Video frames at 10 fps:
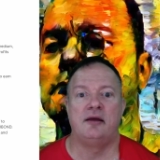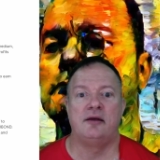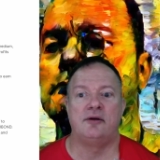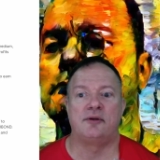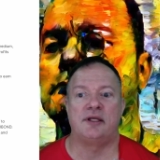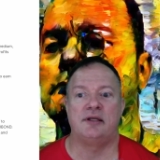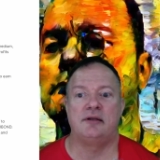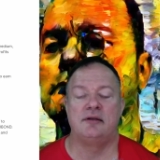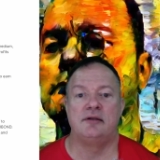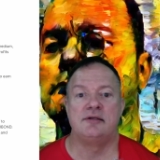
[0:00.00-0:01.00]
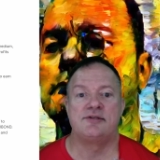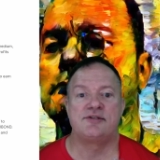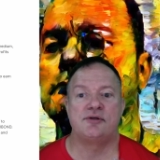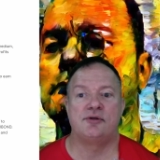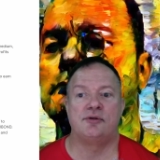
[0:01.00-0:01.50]
Okay,
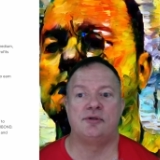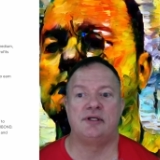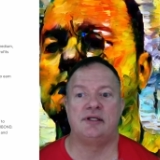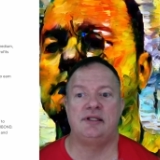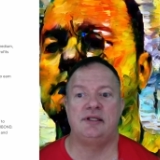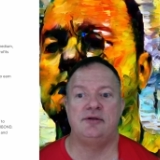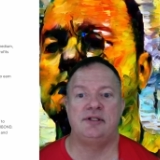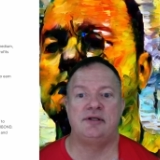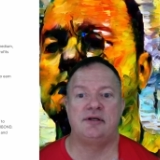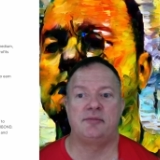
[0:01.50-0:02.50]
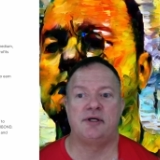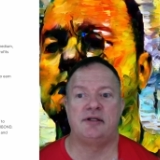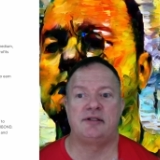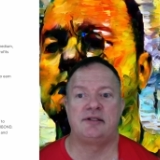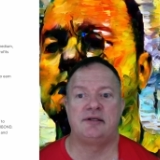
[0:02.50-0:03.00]
so here they talk
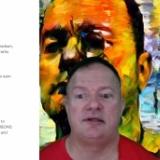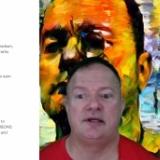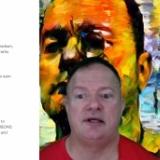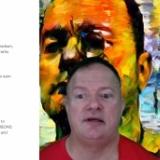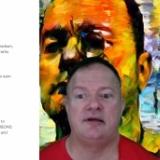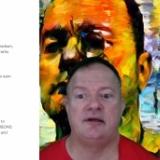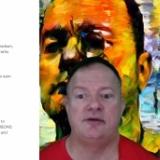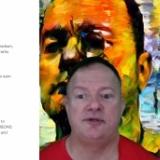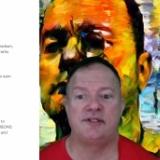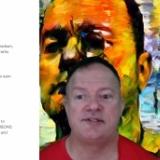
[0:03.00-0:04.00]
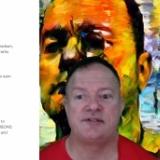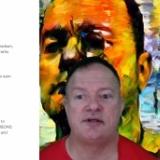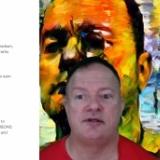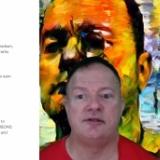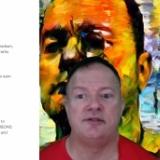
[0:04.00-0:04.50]
about how to get
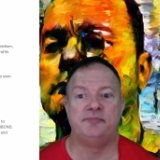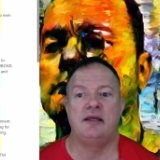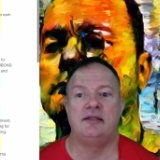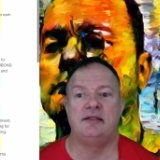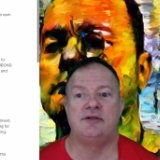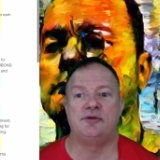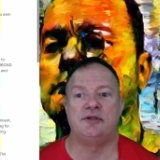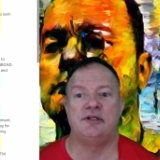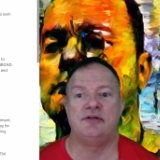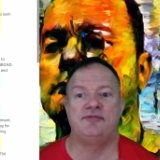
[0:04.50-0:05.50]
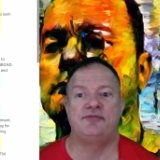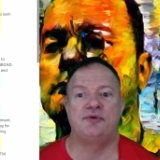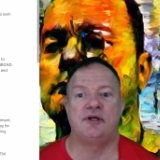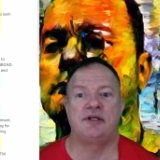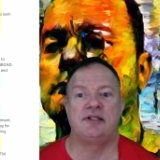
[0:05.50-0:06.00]
started, and they tell you if
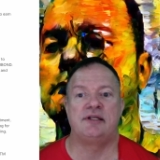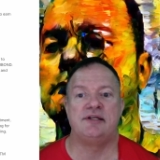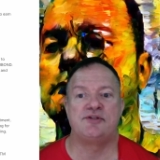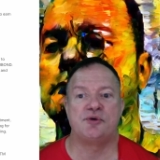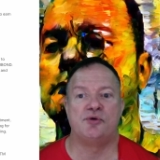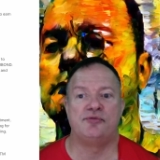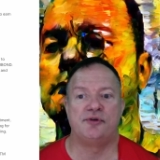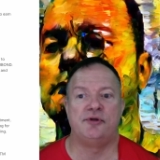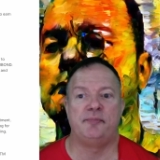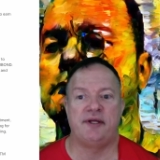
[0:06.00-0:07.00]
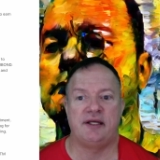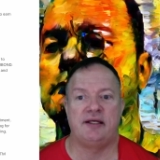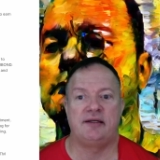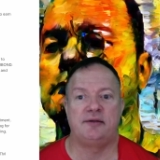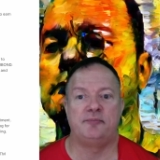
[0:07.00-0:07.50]
Rocket is over the
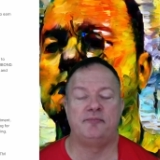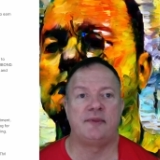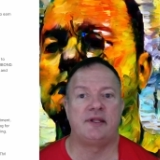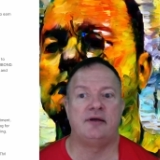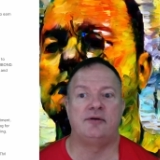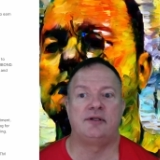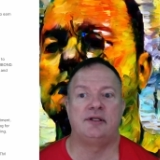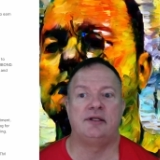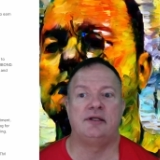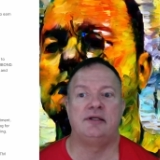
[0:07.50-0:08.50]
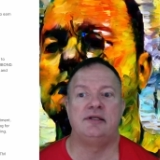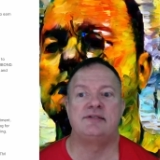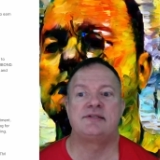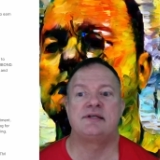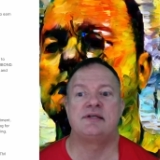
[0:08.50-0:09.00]
peg, okay, it
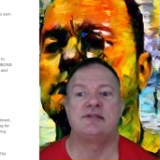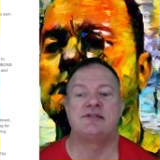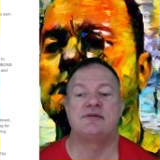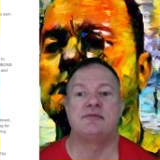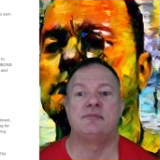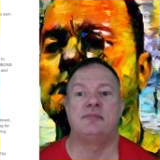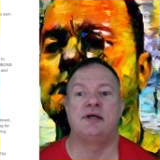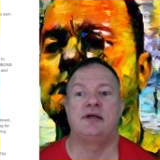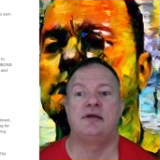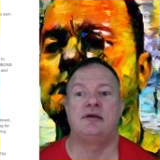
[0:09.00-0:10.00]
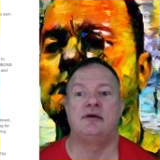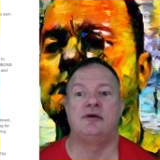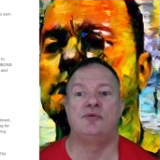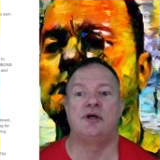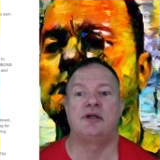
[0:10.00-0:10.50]
says buy
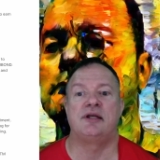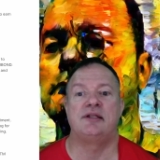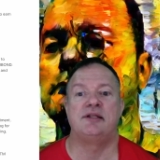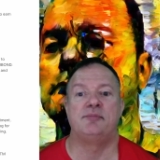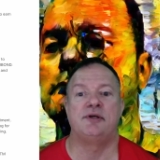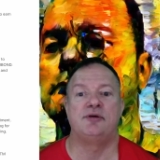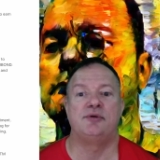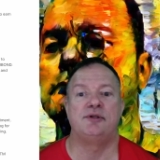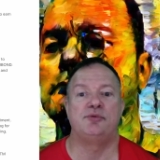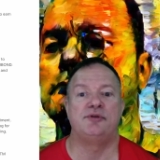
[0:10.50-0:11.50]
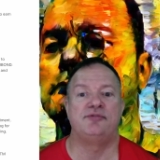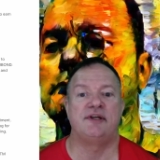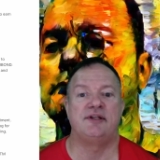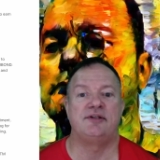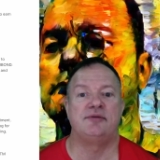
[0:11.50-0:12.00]
a Rocket and pair it with
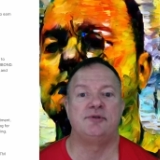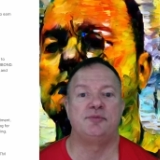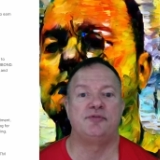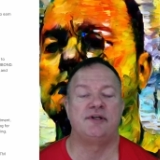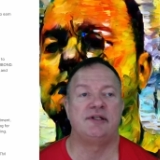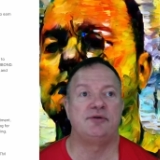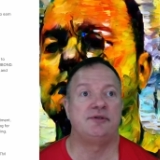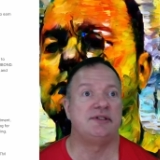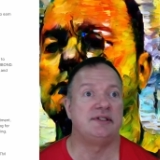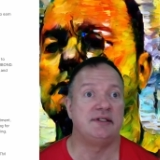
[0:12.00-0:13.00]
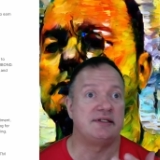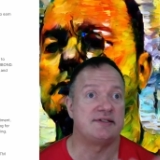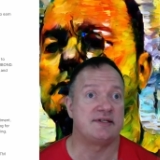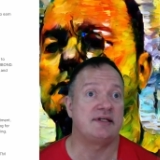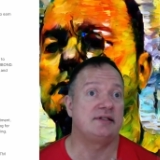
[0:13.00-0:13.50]
Fantom to provide liquidity,
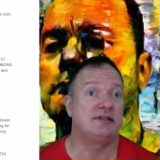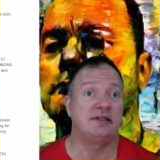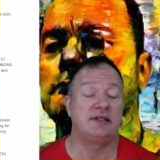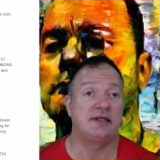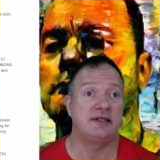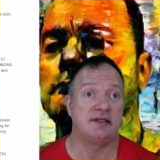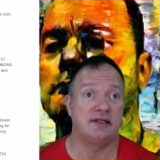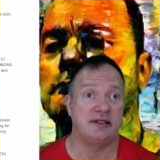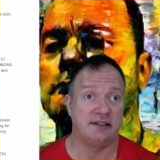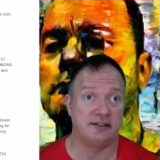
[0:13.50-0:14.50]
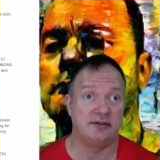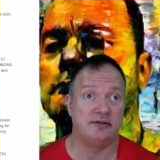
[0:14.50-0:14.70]
exactly like I did.